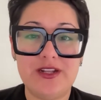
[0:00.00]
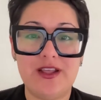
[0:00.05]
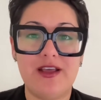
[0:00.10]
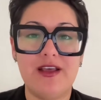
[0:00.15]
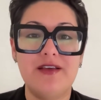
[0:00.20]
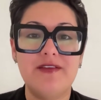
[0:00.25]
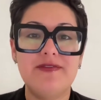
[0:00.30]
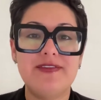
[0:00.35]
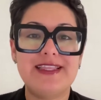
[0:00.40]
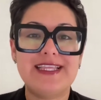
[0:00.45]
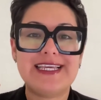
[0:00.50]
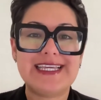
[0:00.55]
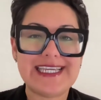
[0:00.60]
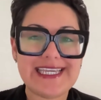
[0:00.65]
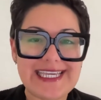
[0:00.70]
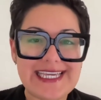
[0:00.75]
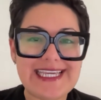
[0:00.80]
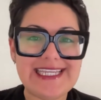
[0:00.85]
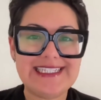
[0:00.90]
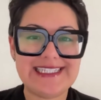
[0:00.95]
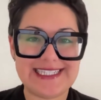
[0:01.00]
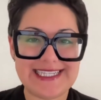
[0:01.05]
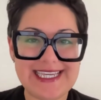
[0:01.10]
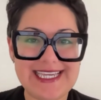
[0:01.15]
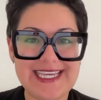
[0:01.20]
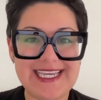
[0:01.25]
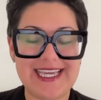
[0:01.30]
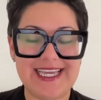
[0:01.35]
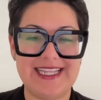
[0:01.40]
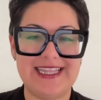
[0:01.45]
of the
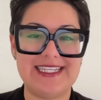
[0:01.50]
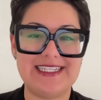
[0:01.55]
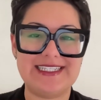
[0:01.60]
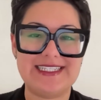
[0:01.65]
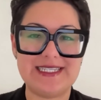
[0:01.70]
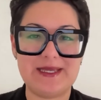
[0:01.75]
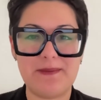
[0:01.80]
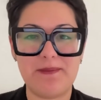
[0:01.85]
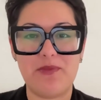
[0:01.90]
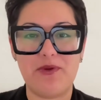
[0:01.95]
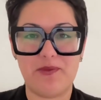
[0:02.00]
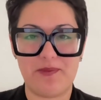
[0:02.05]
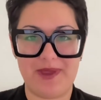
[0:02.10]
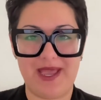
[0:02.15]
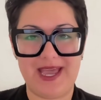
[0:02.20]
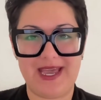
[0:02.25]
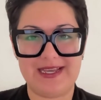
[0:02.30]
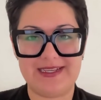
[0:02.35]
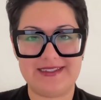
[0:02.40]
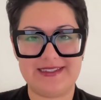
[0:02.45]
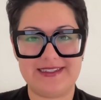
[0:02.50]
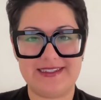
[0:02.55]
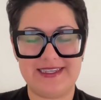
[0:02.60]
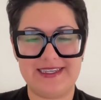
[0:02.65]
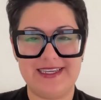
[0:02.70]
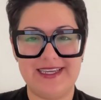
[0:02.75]
ED in the simple past.